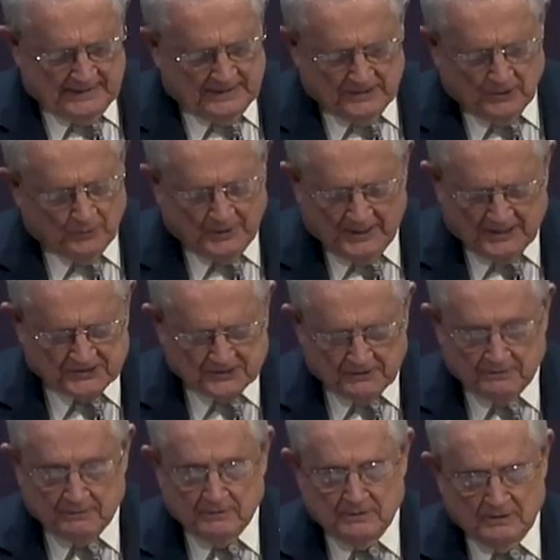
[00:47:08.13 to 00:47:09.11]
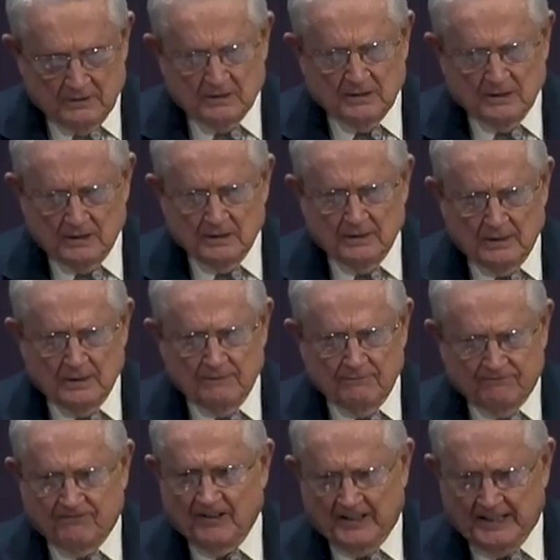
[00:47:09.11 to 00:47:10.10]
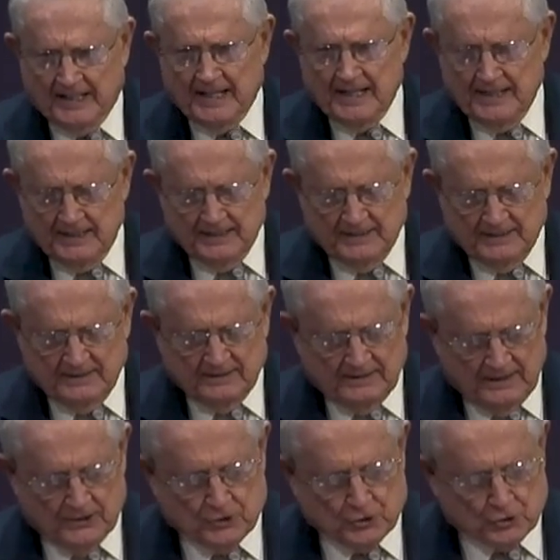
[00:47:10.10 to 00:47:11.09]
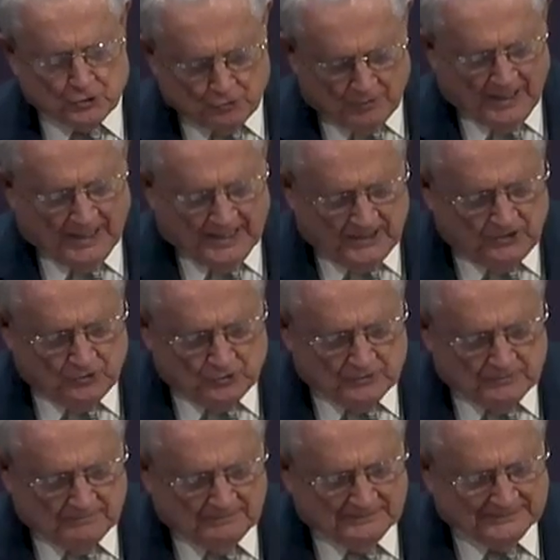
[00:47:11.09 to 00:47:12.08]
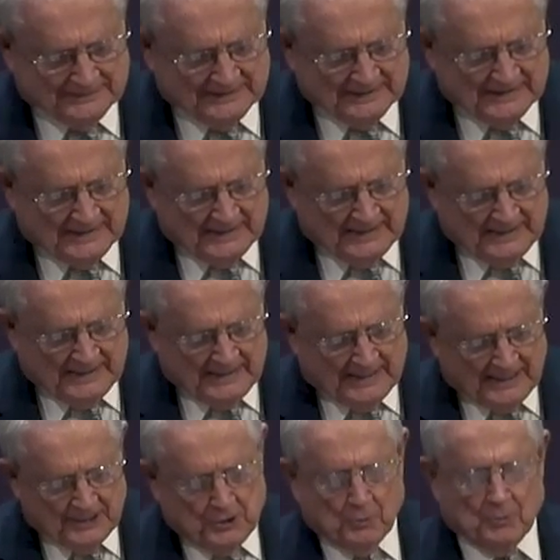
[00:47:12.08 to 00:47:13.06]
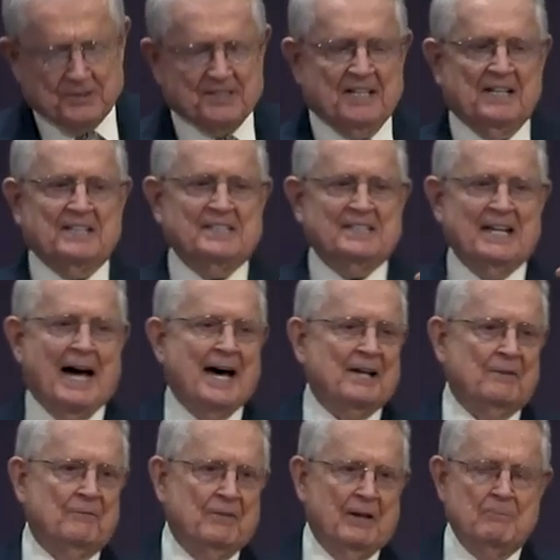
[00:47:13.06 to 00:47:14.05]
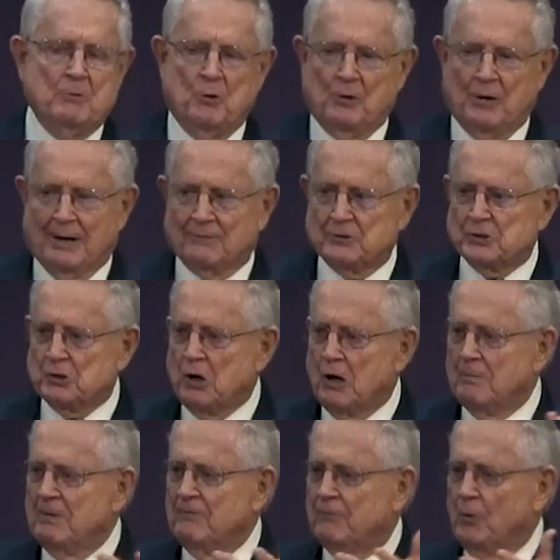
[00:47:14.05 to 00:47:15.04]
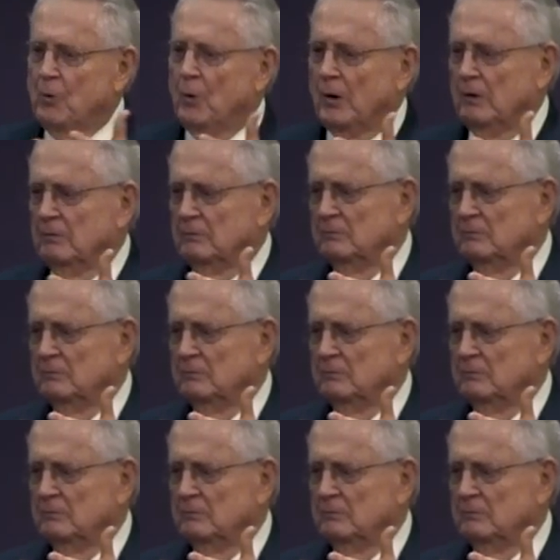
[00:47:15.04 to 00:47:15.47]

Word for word: Though it isn't funny, it's strange. And you'll see a side of them you never saw before.